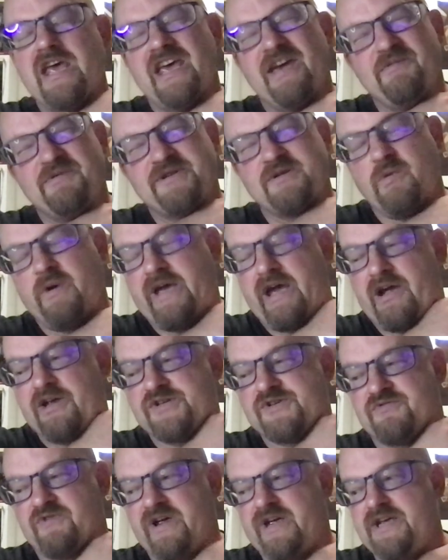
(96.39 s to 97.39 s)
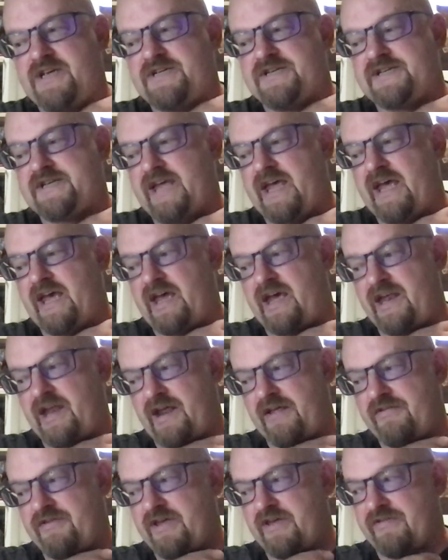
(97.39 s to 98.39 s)
It was the way I was raised, and
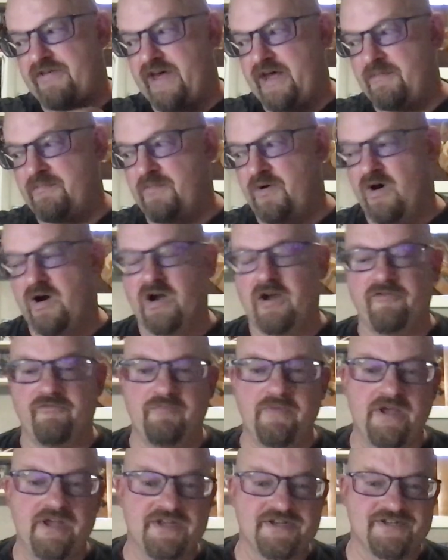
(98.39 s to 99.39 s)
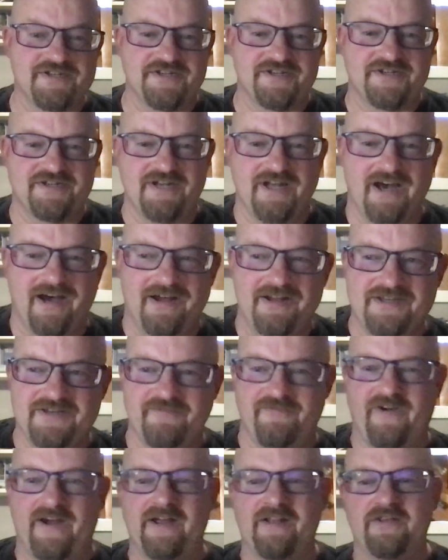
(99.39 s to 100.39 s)
I think that part of me is just uh,
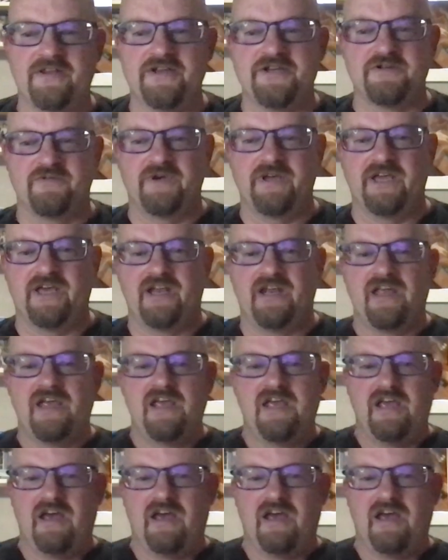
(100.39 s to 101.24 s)
defiantly doing it.